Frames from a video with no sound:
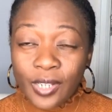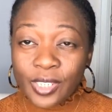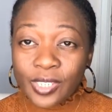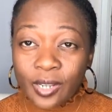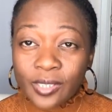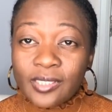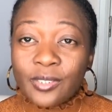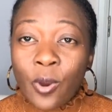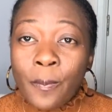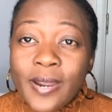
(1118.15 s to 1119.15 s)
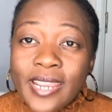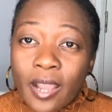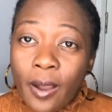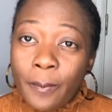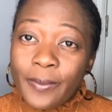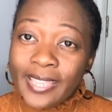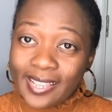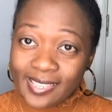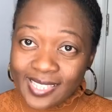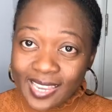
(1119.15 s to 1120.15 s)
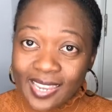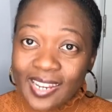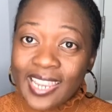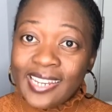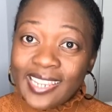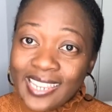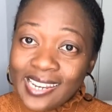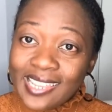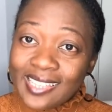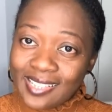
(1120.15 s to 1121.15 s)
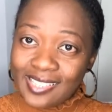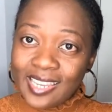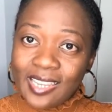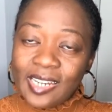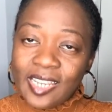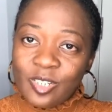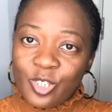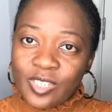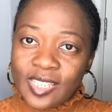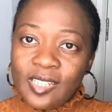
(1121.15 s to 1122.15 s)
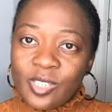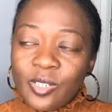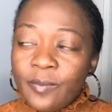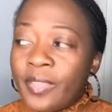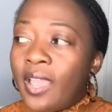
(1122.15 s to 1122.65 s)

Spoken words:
start opening up that second and healing that second energy center,